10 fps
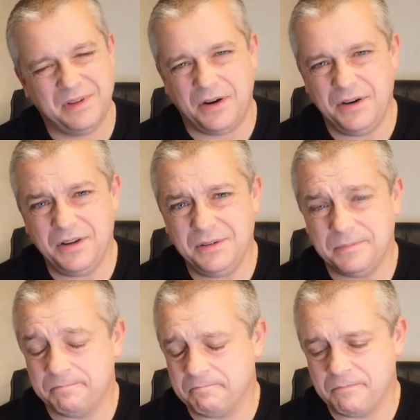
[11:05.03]
Are you?
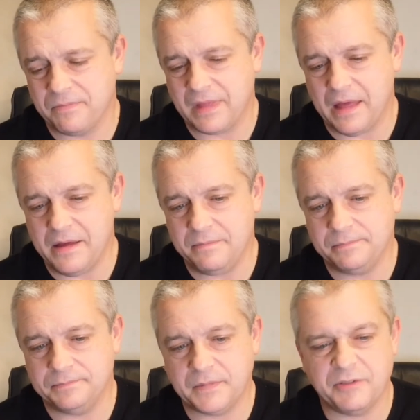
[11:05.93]

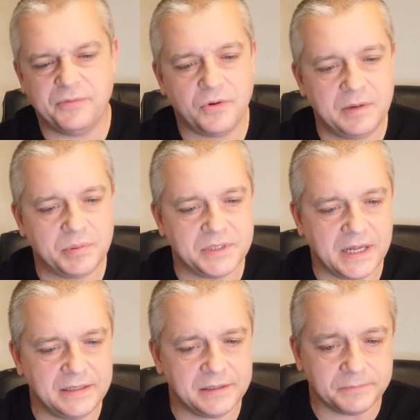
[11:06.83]
At
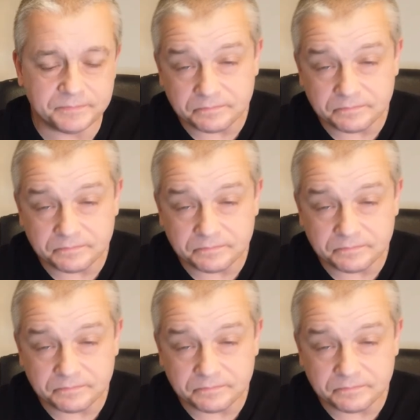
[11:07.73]
40%,